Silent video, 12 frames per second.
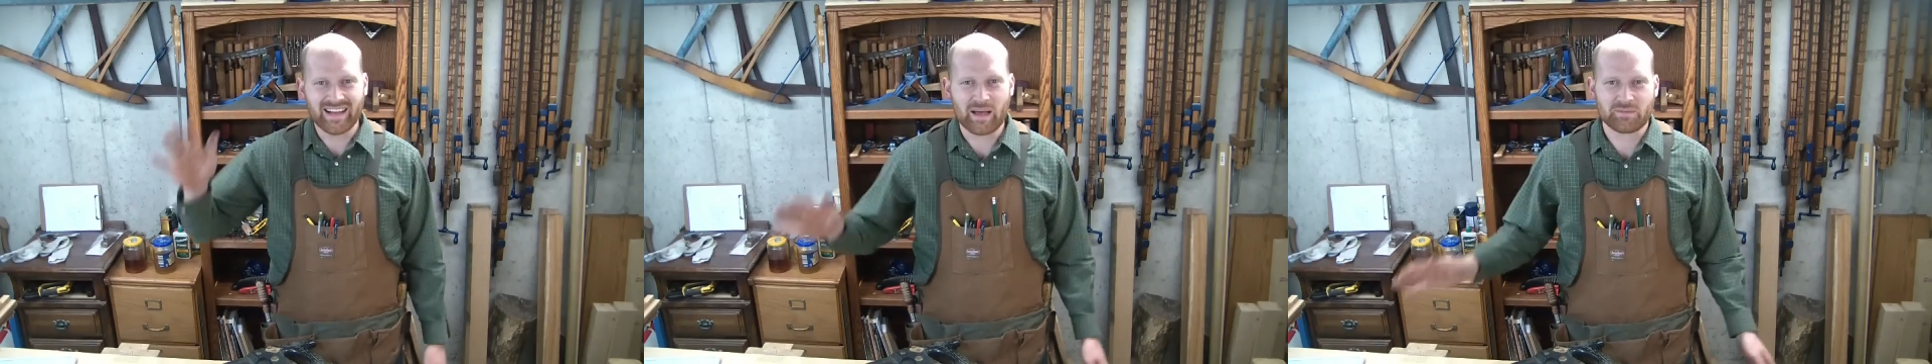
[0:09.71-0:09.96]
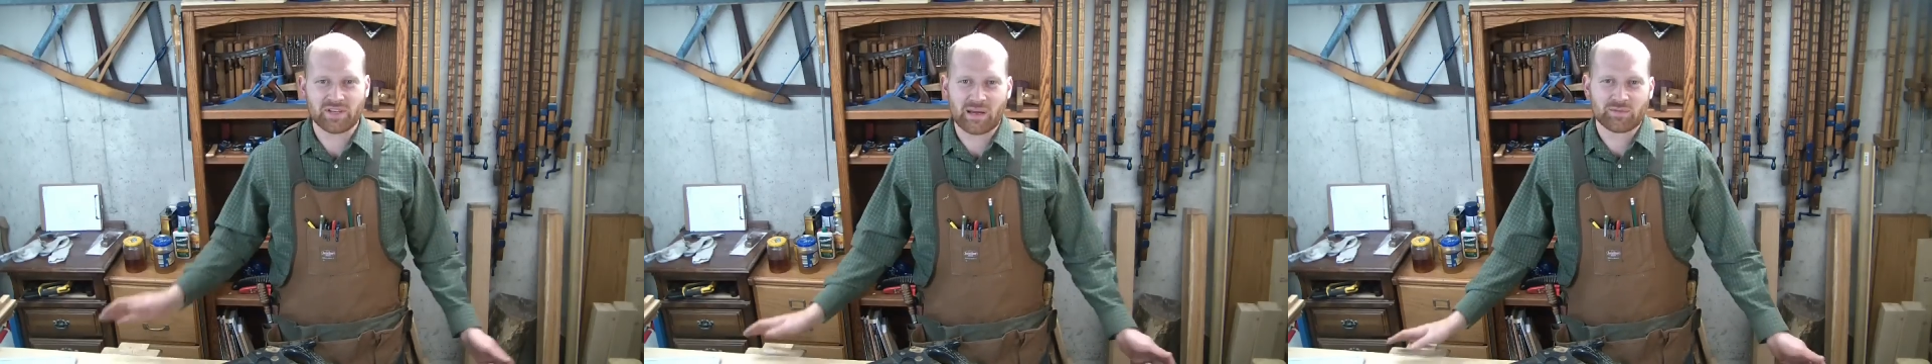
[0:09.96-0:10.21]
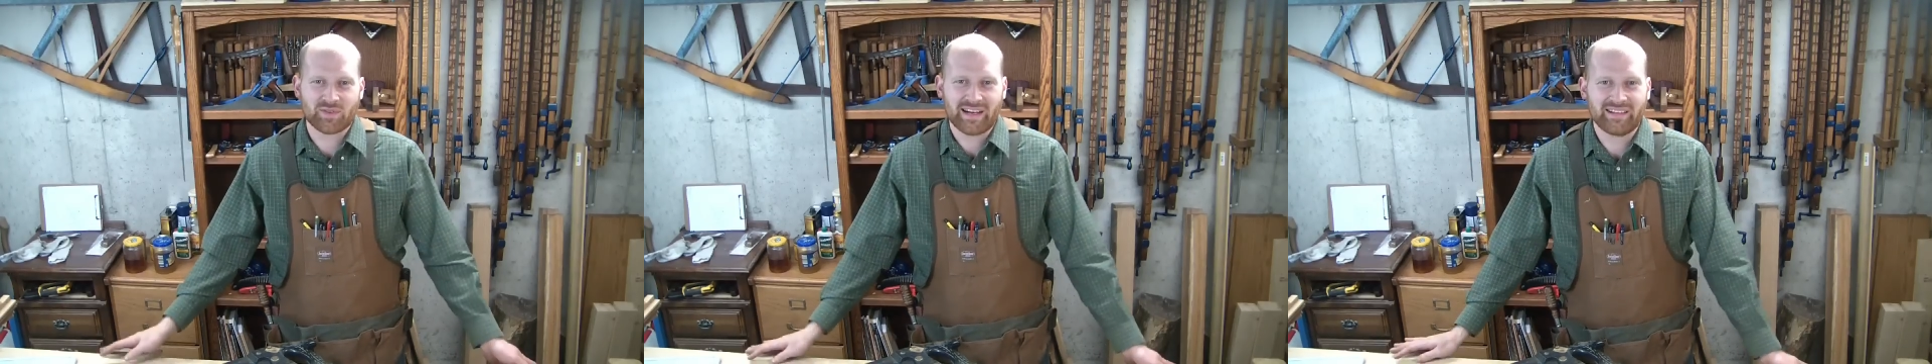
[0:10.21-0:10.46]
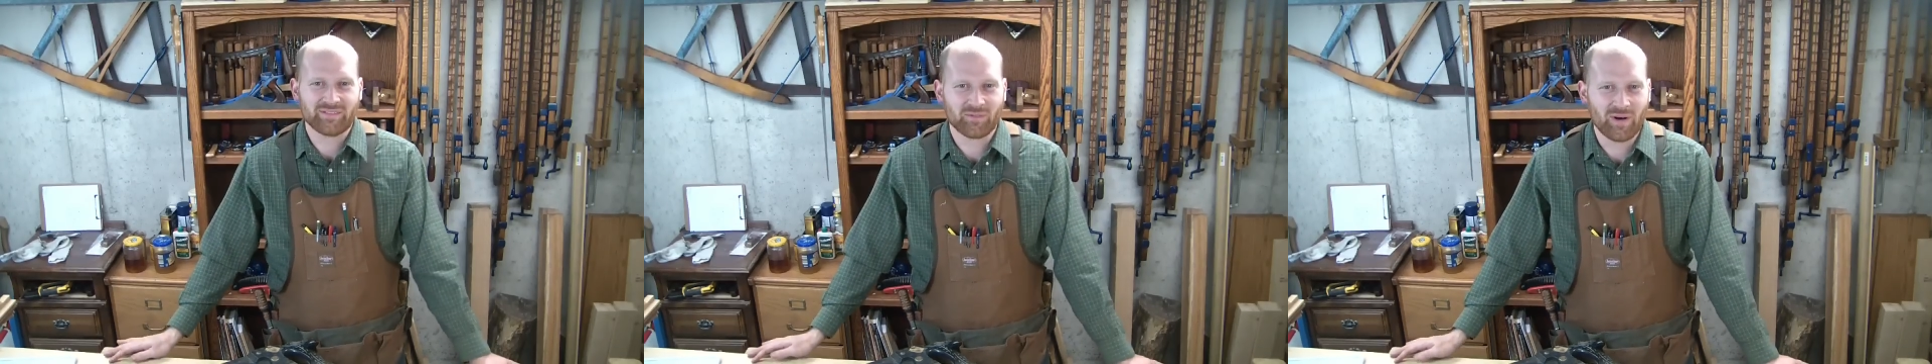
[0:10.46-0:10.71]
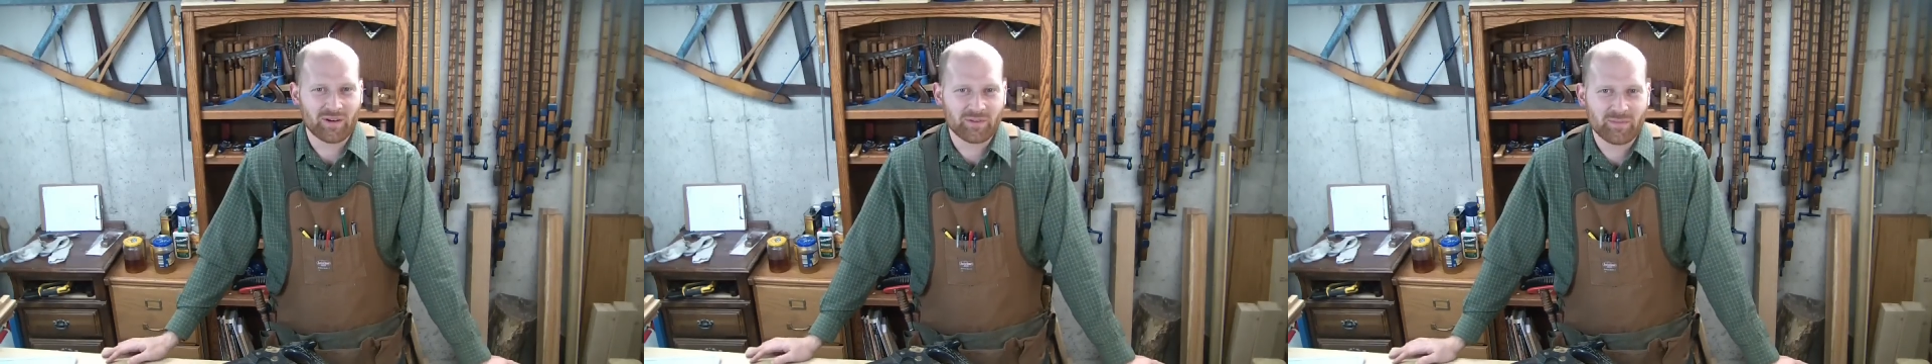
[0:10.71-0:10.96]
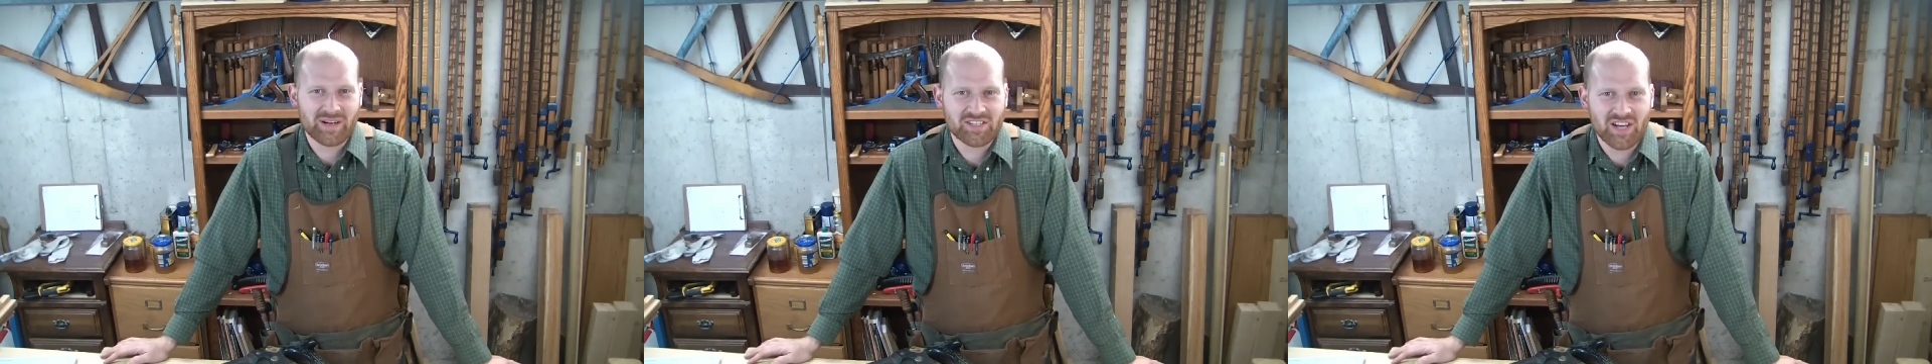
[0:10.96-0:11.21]
I'm James Wright. Welcome
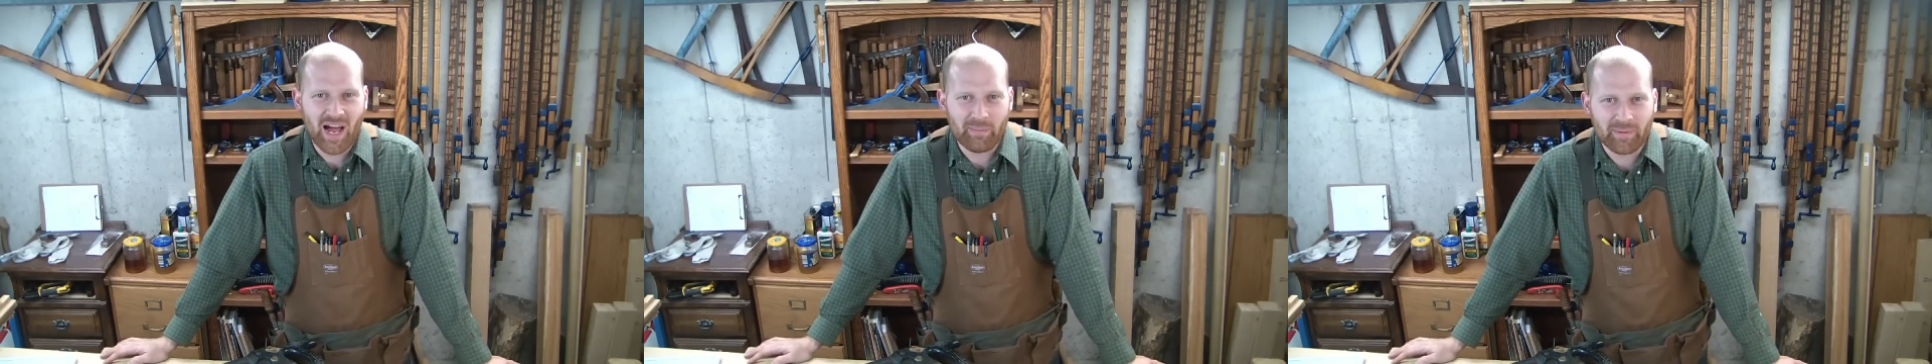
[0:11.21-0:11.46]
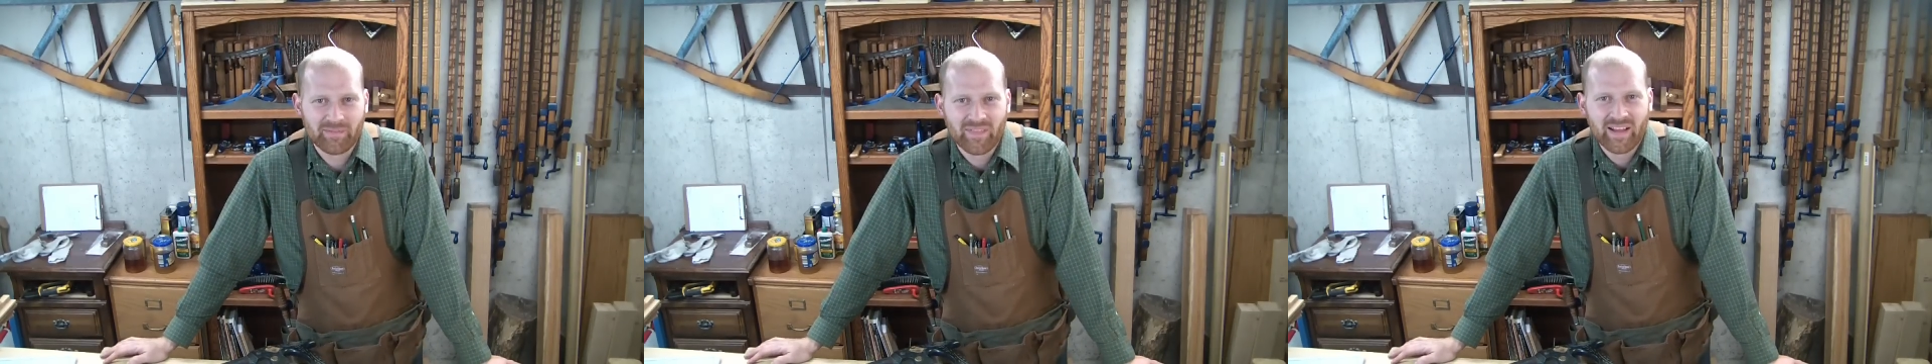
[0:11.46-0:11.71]
to my shop.